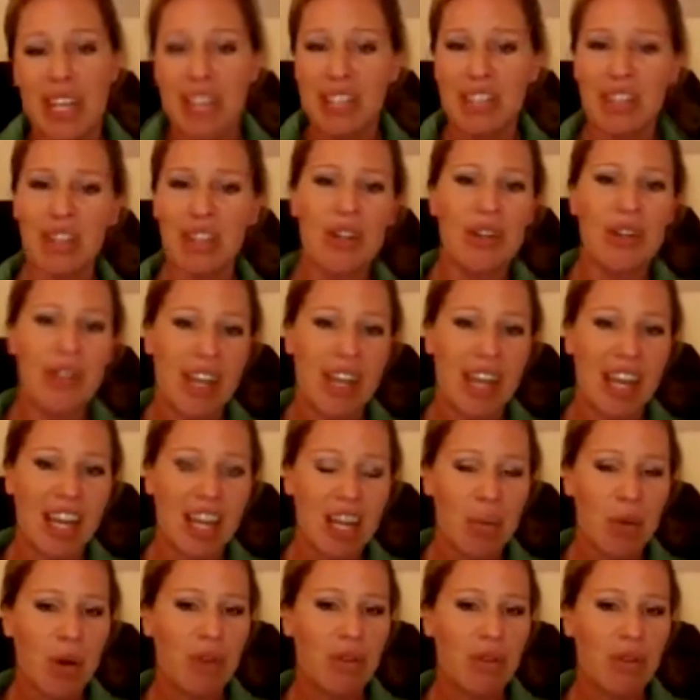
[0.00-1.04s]
not
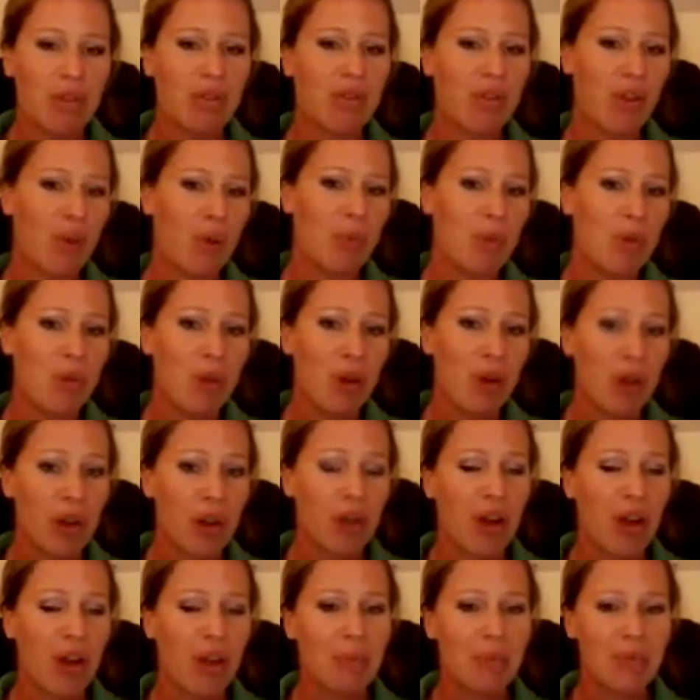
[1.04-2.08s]
excluding anyone from
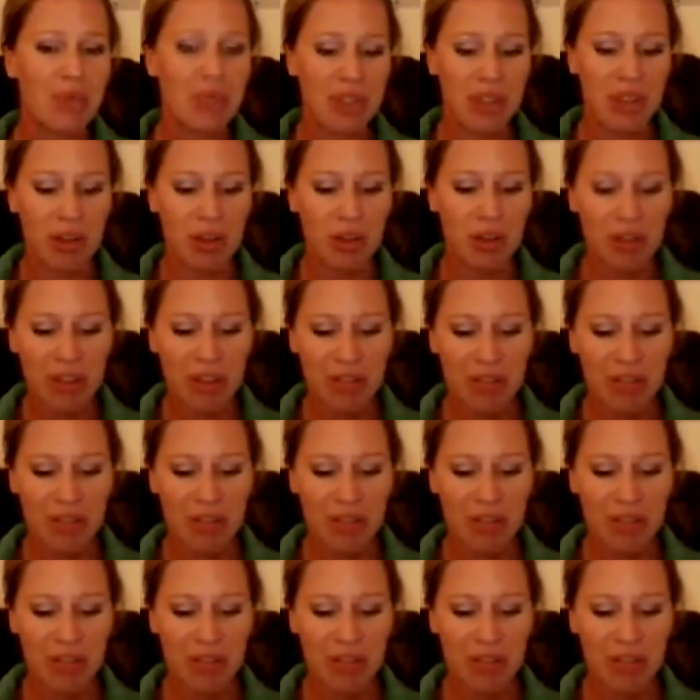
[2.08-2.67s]
the program.